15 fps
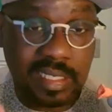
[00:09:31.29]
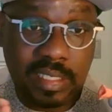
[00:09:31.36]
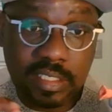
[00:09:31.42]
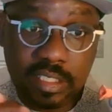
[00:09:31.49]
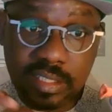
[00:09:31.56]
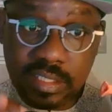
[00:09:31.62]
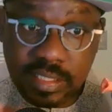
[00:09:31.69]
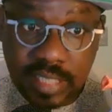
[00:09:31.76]

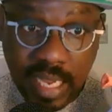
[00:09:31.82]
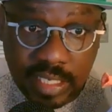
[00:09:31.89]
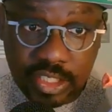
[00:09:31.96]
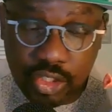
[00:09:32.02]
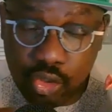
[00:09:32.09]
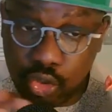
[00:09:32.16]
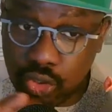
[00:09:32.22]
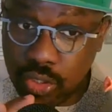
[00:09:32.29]
sex
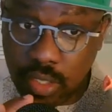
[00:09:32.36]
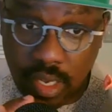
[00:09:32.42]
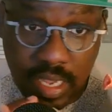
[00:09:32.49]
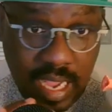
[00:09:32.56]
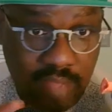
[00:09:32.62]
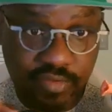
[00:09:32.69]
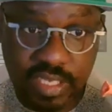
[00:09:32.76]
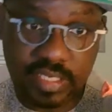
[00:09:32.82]
do not
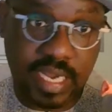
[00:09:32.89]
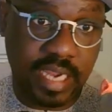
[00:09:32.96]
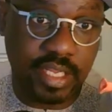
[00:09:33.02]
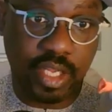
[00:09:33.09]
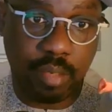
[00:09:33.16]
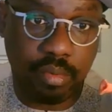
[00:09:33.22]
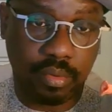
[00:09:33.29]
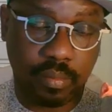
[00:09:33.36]
have a
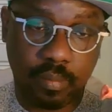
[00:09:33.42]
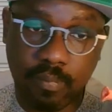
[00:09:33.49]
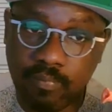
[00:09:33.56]
timetable.